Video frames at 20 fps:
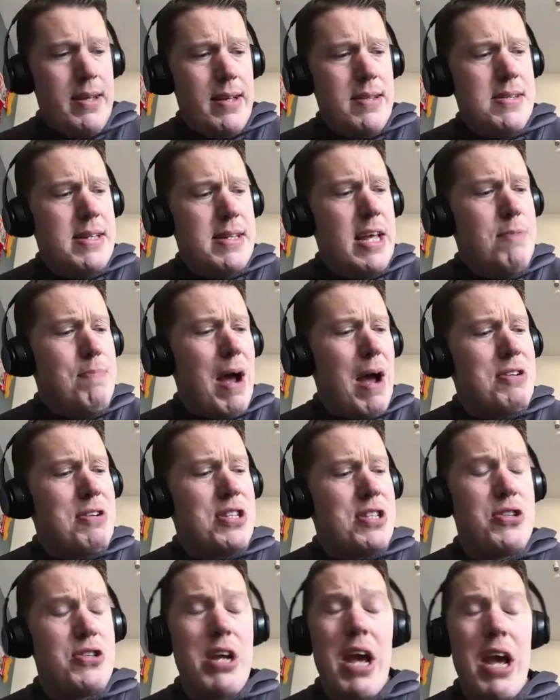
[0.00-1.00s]
Steve
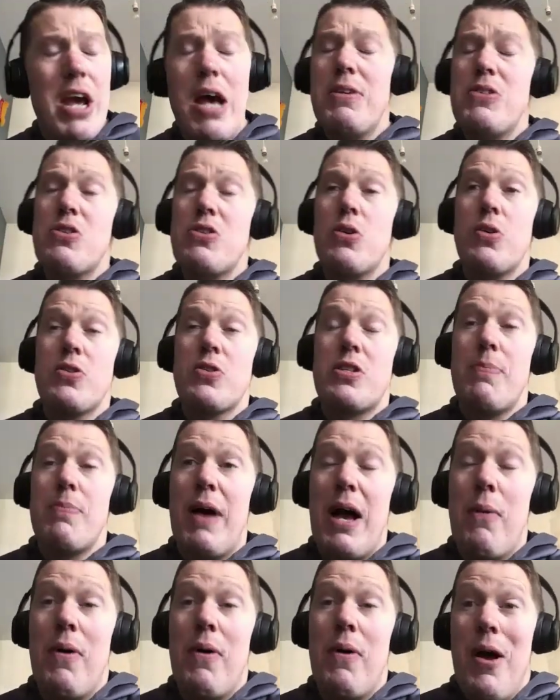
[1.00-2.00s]
Parrish, the chairman, talked
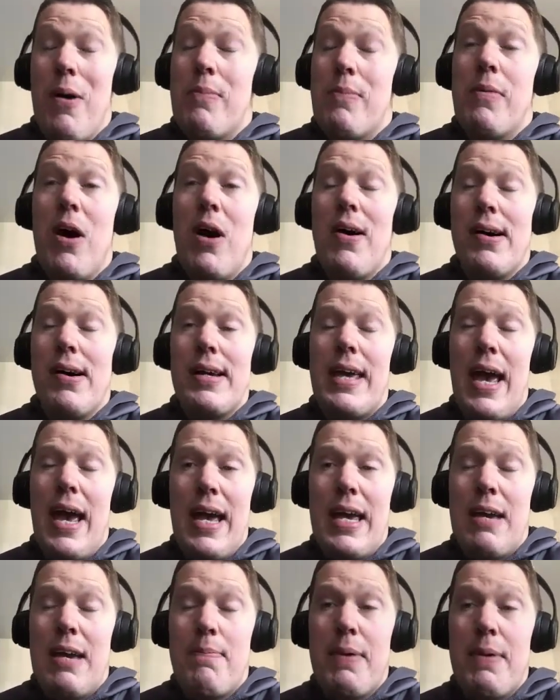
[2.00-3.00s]
about Mark
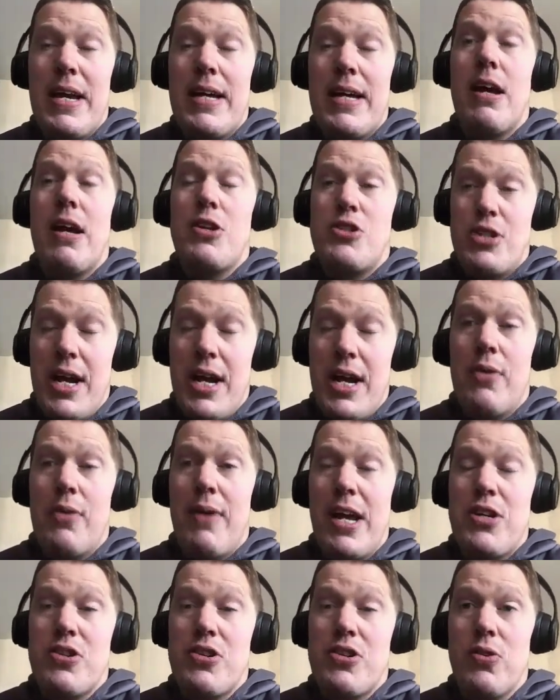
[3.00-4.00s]
Gay being a
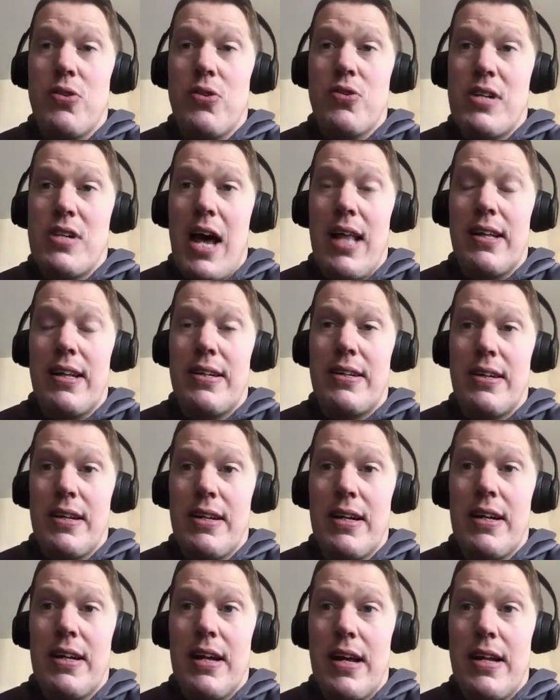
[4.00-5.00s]
generational talent
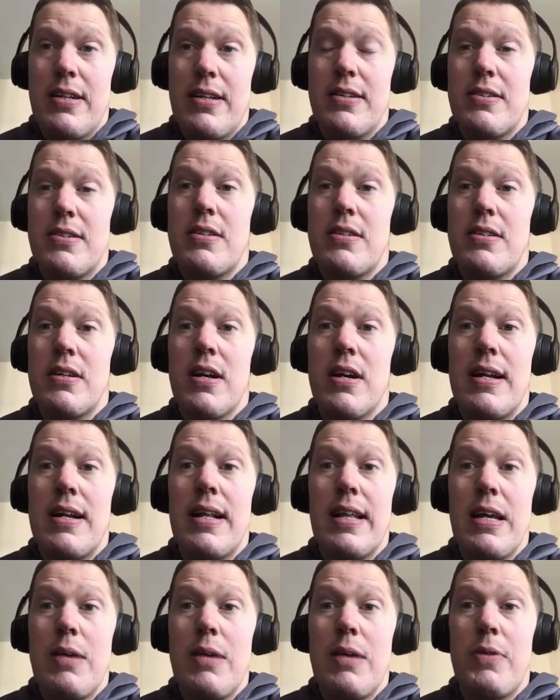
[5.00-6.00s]
and an
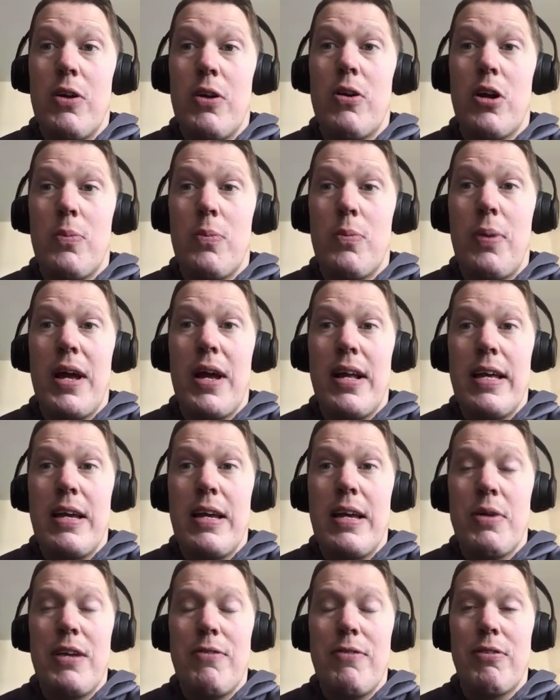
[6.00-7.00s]
elite, going to pay
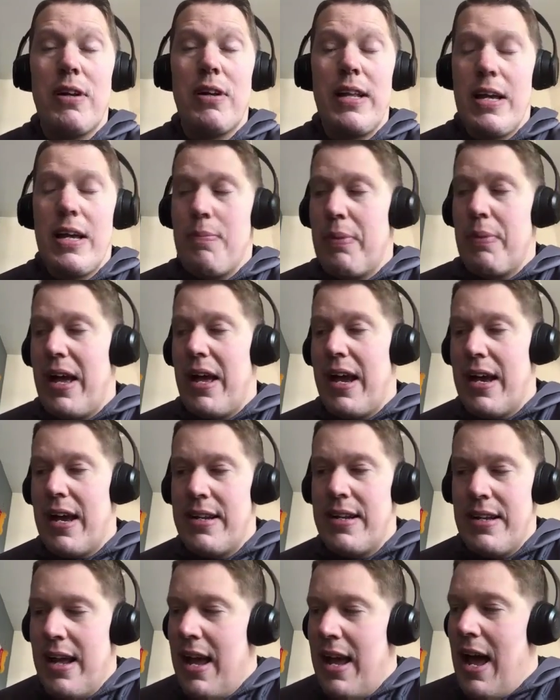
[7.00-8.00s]
elite money for elite player.
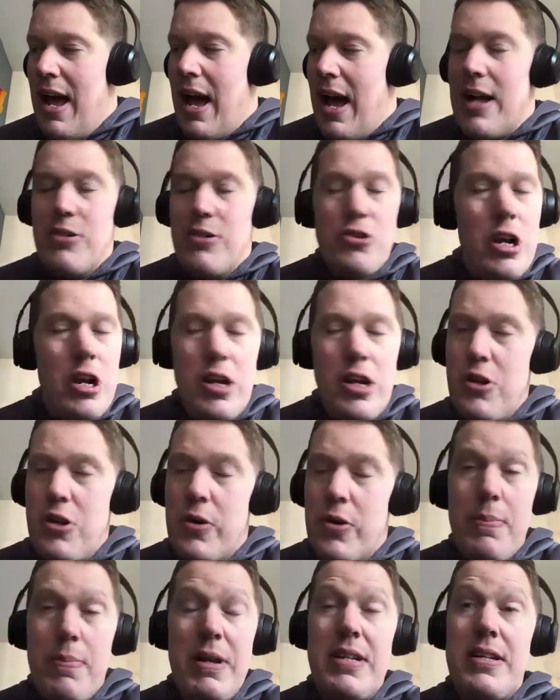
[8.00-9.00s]
And I
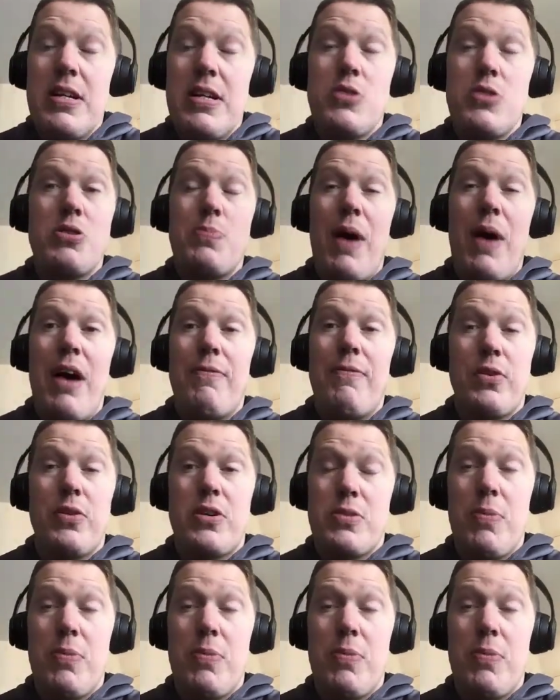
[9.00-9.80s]
don't want to be disrespectful